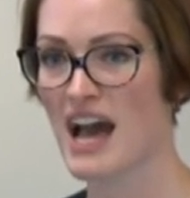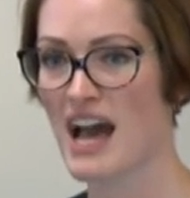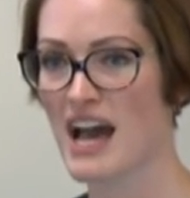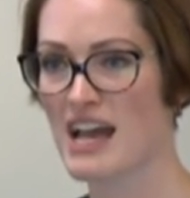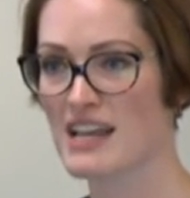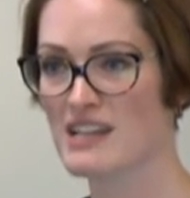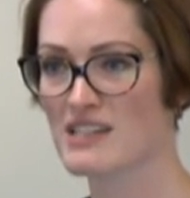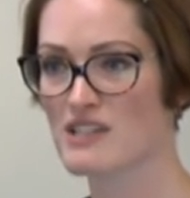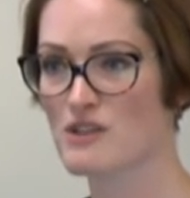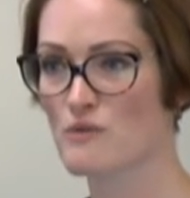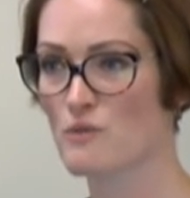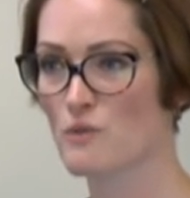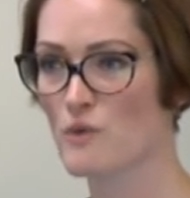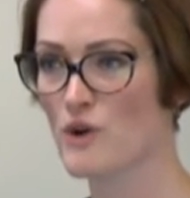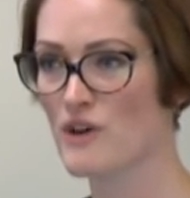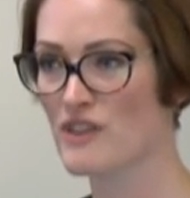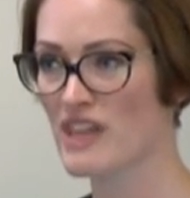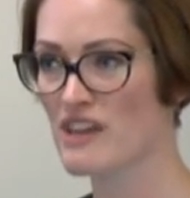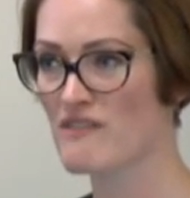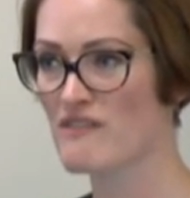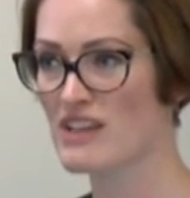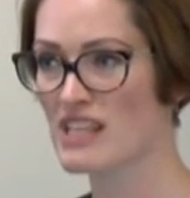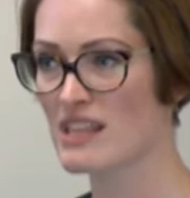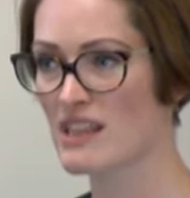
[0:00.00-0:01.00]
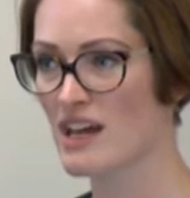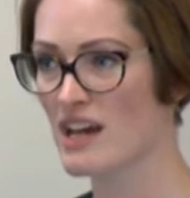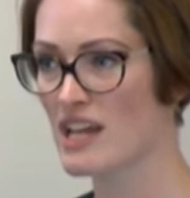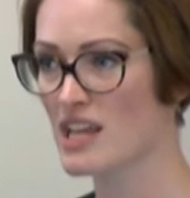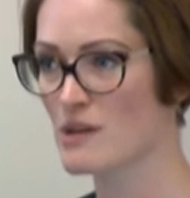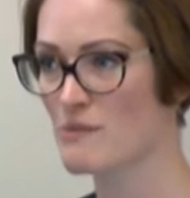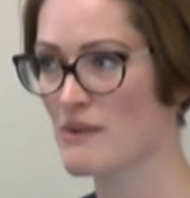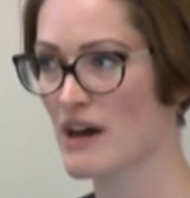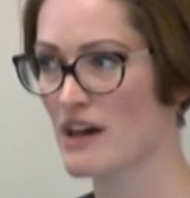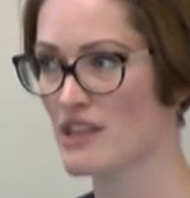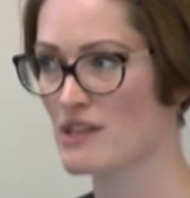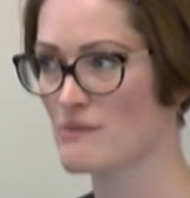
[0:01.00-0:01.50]
And what they really like
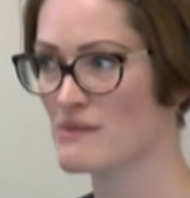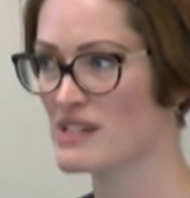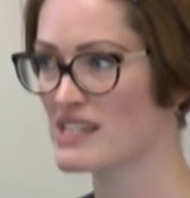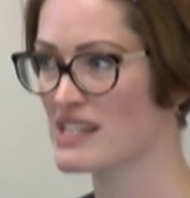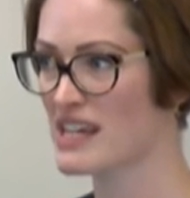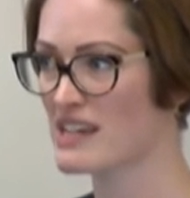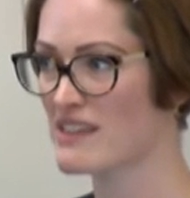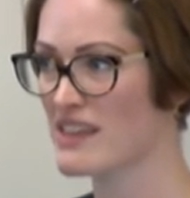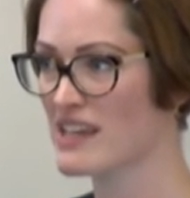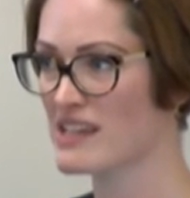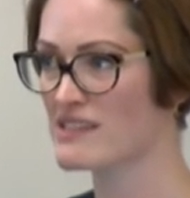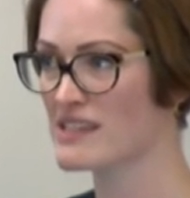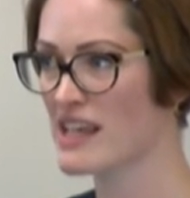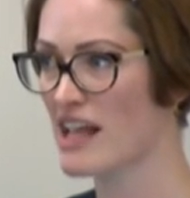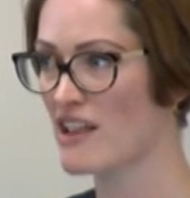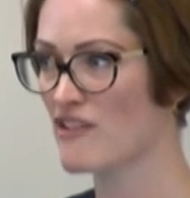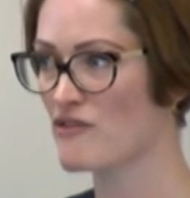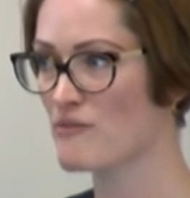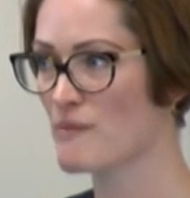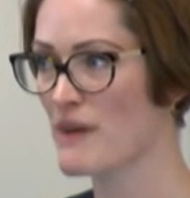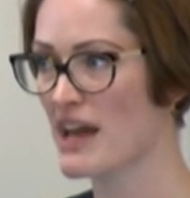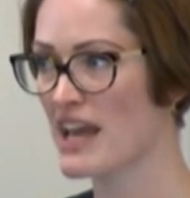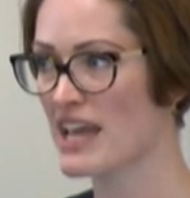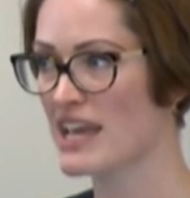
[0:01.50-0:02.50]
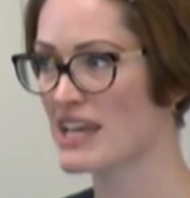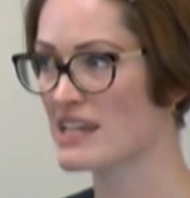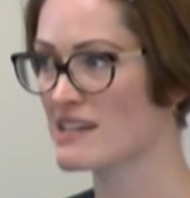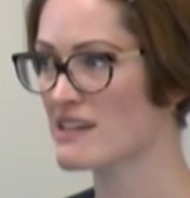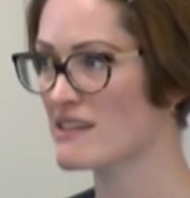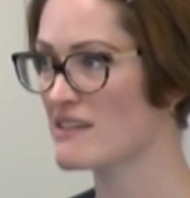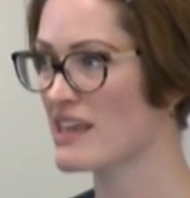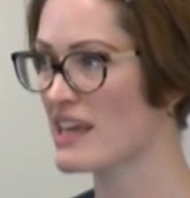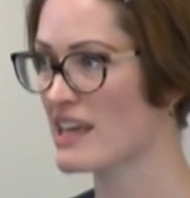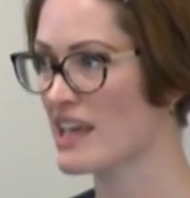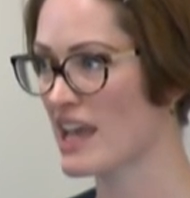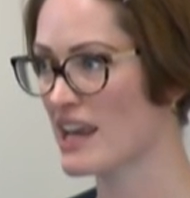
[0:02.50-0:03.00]
about them is that they're self-made,
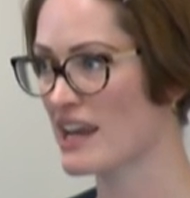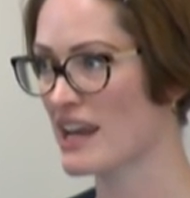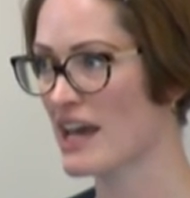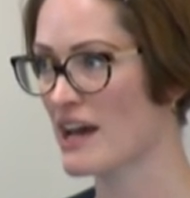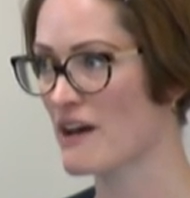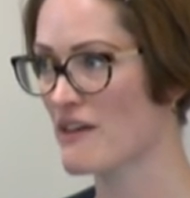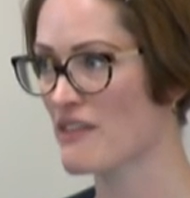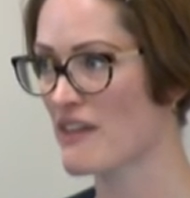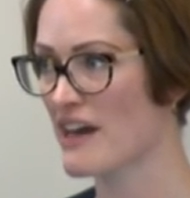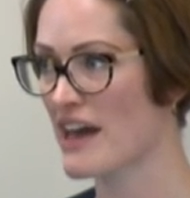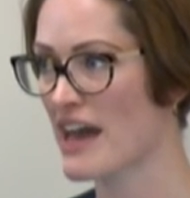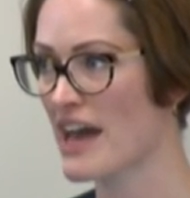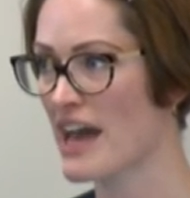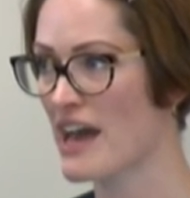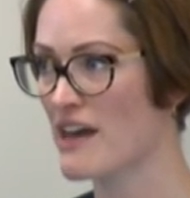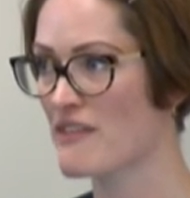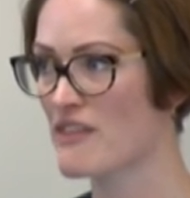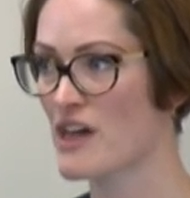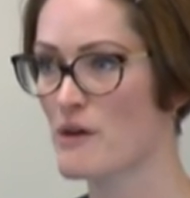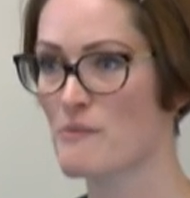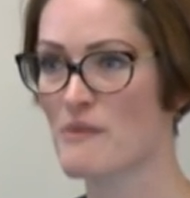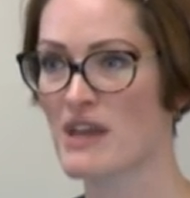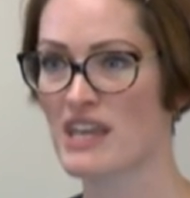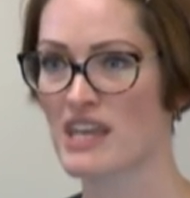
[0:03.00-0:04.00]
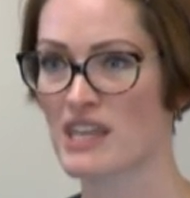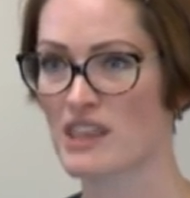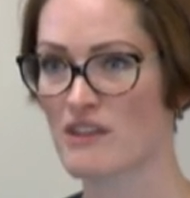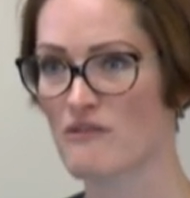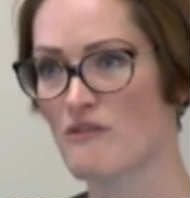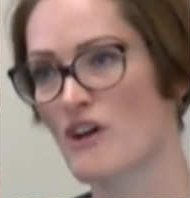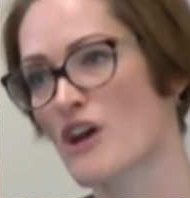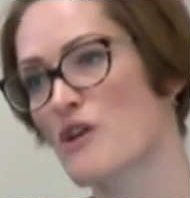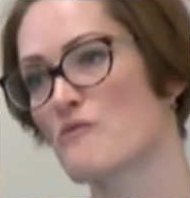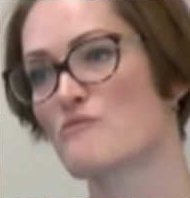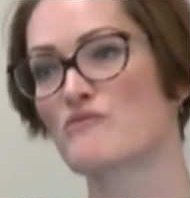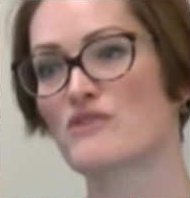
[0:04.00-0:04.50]
they're getting out there, they're making
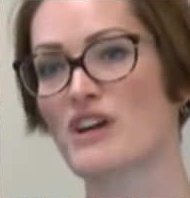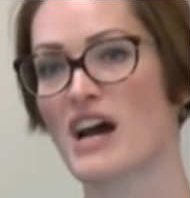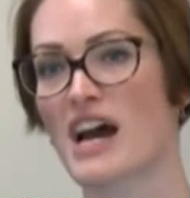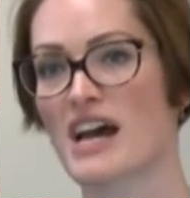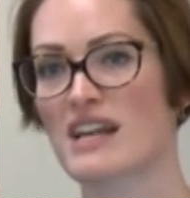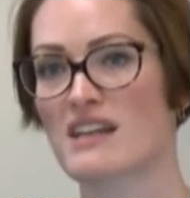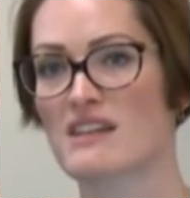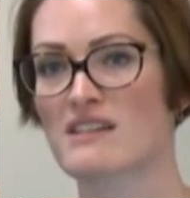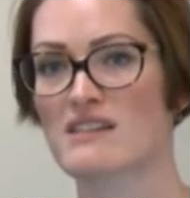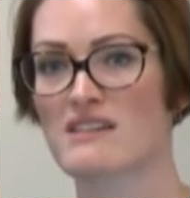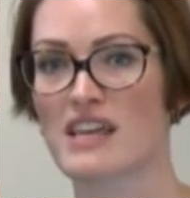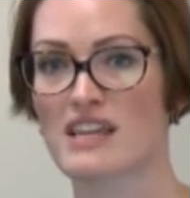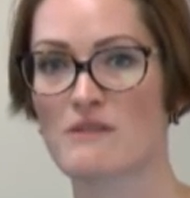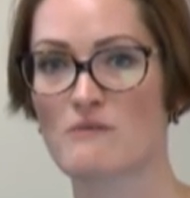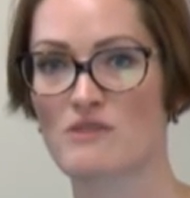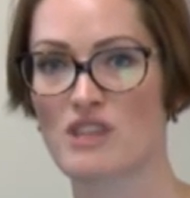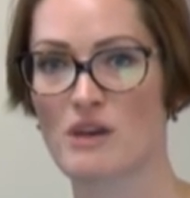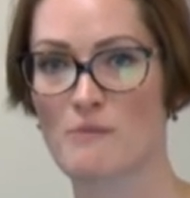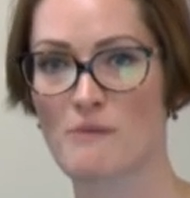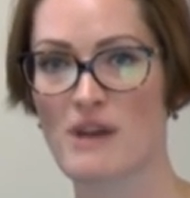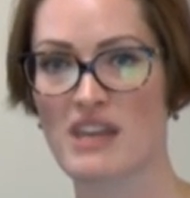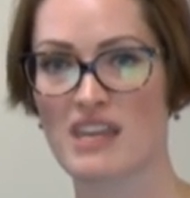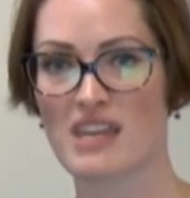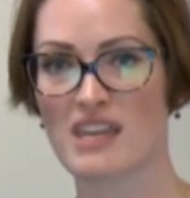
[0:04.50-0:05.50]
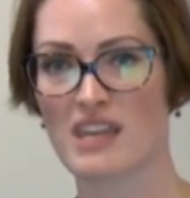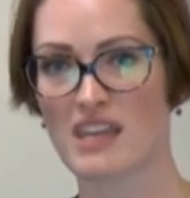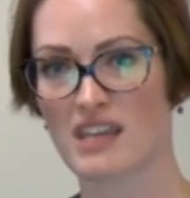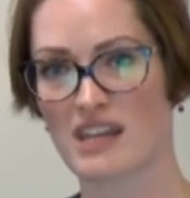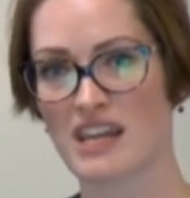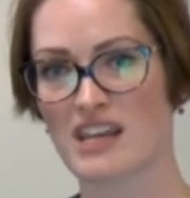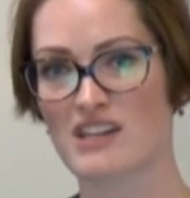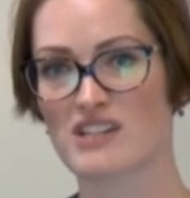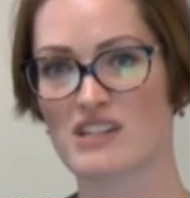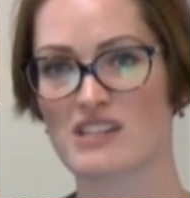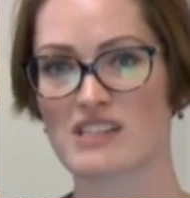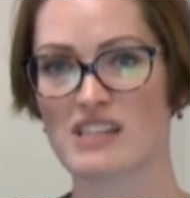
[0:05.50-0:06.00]
their own brand, they're making
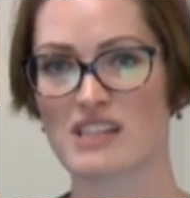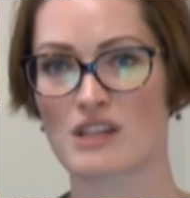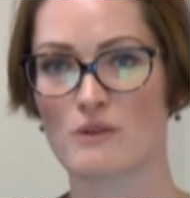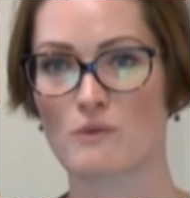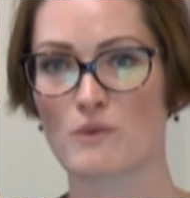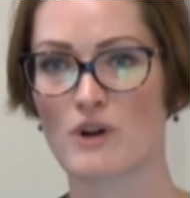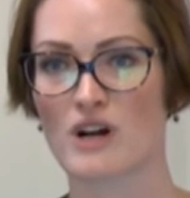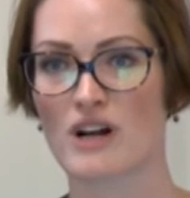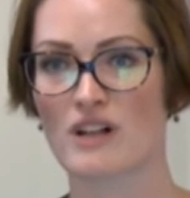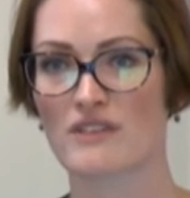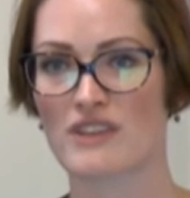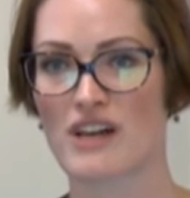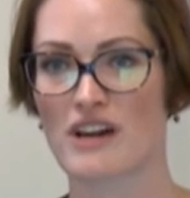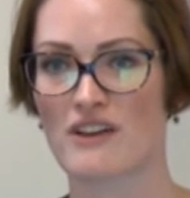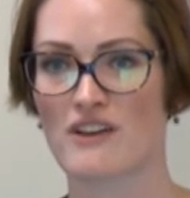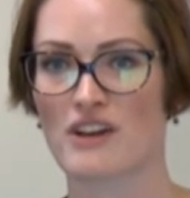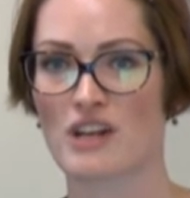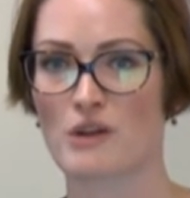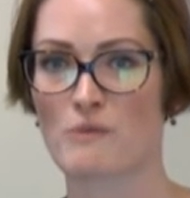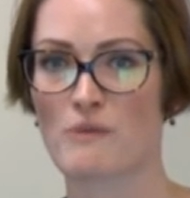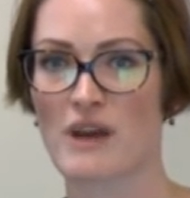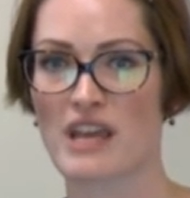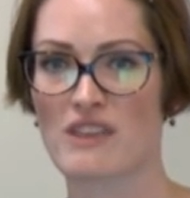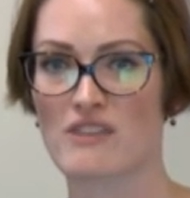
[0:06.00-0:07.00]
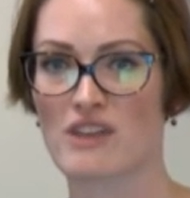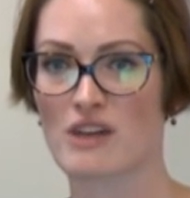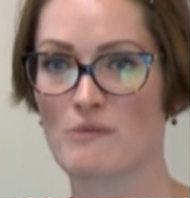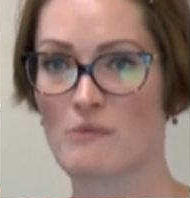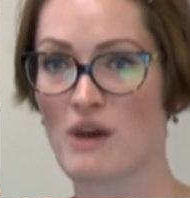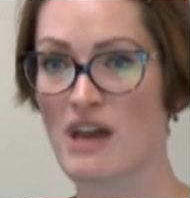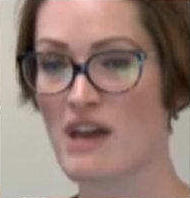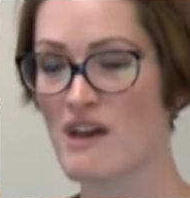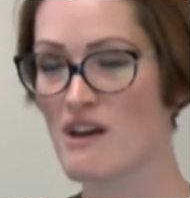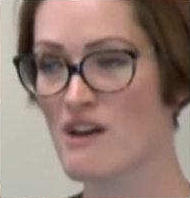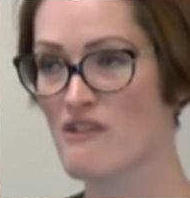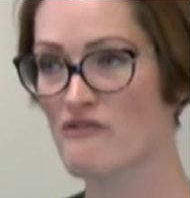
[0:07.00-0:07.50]
connections in the world that are going to make them
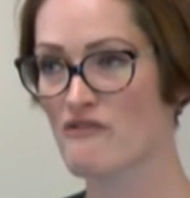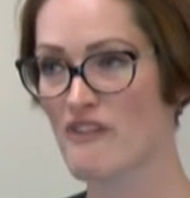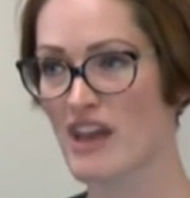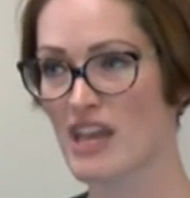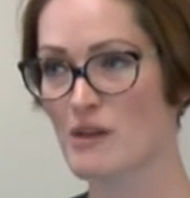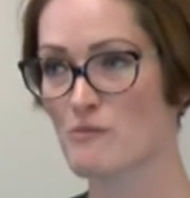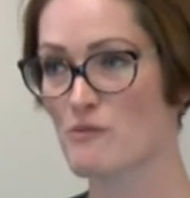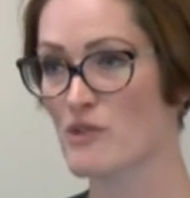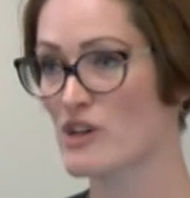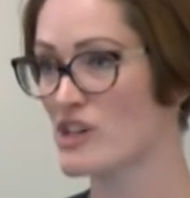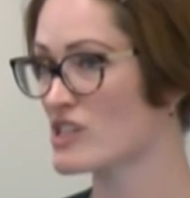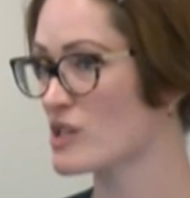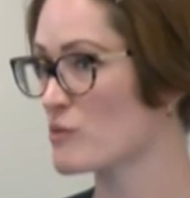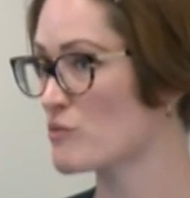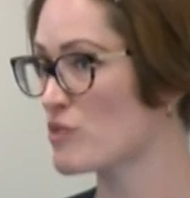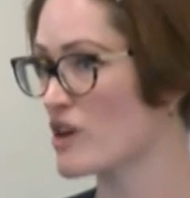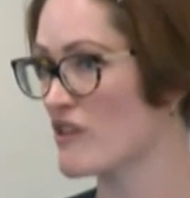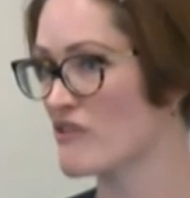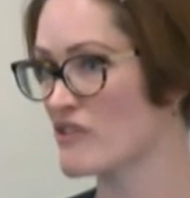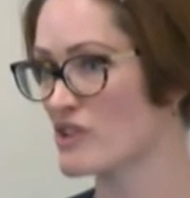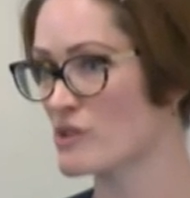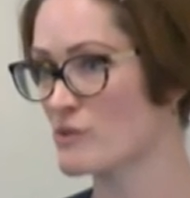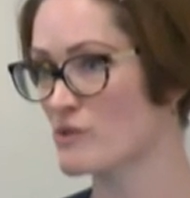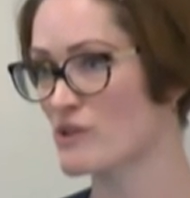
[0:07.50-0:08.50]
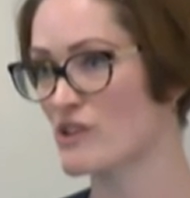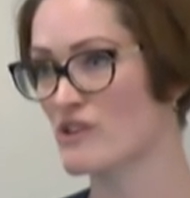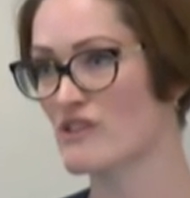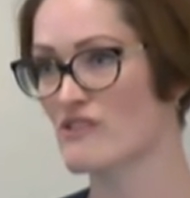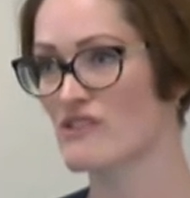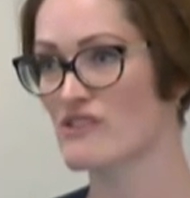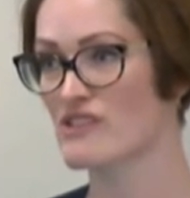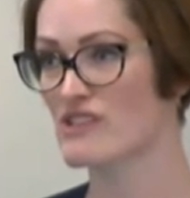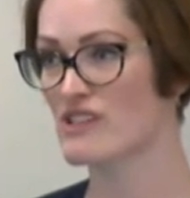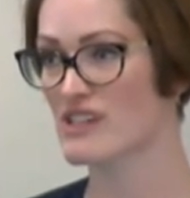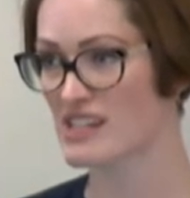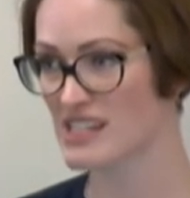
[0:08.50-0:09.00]
famous,
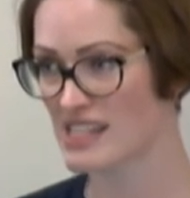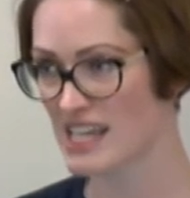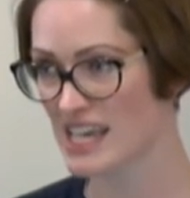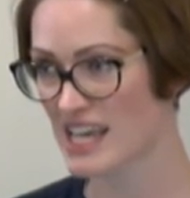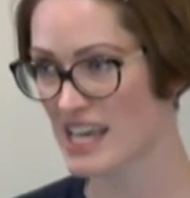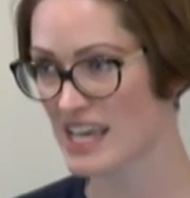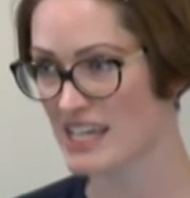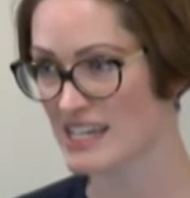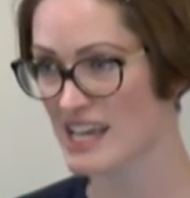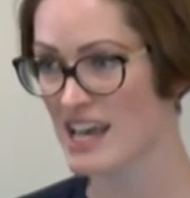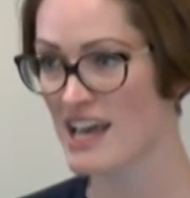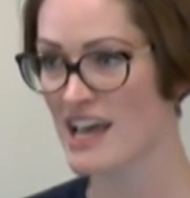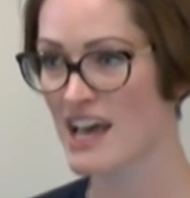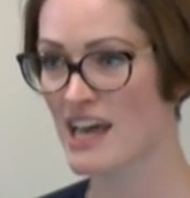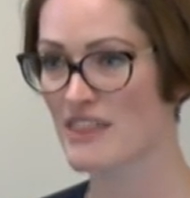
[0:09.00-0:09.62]
profitable, succeed.